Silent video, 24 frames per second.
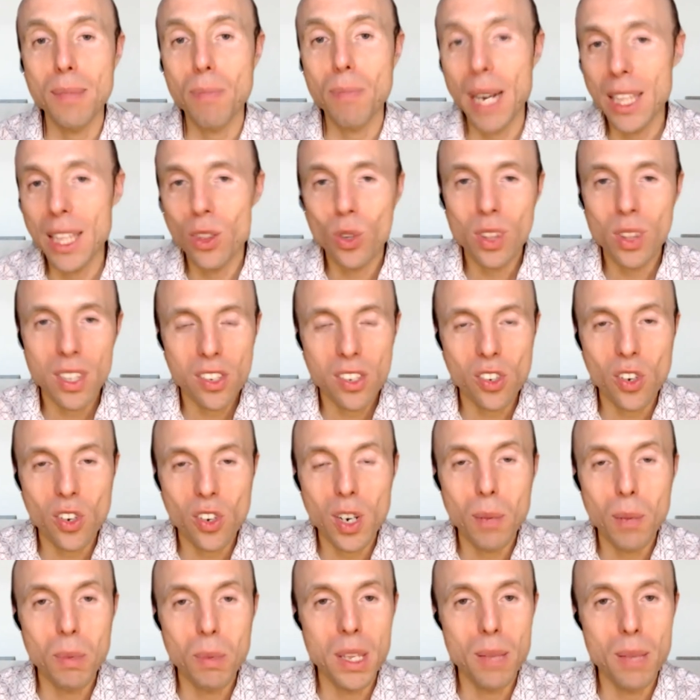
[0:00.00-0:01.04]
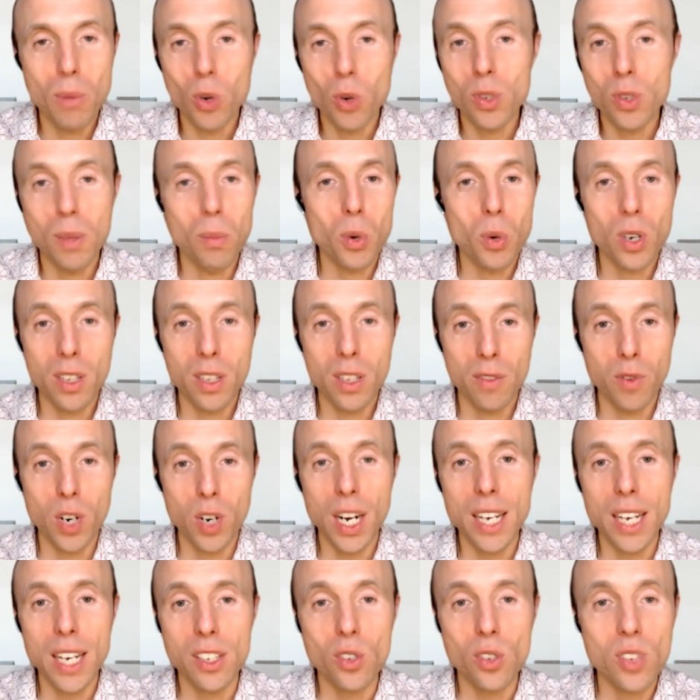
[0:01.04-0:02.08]
that might not necessarily be the most important
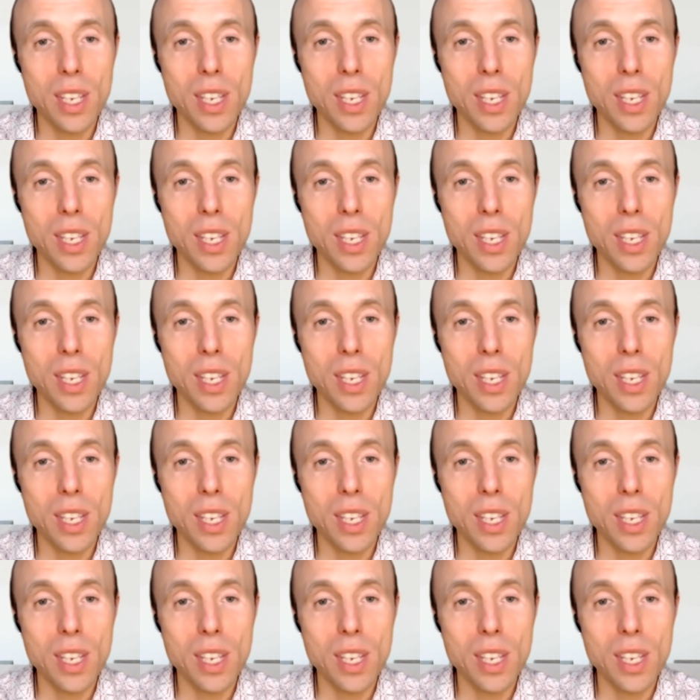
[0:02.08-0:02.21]
for us.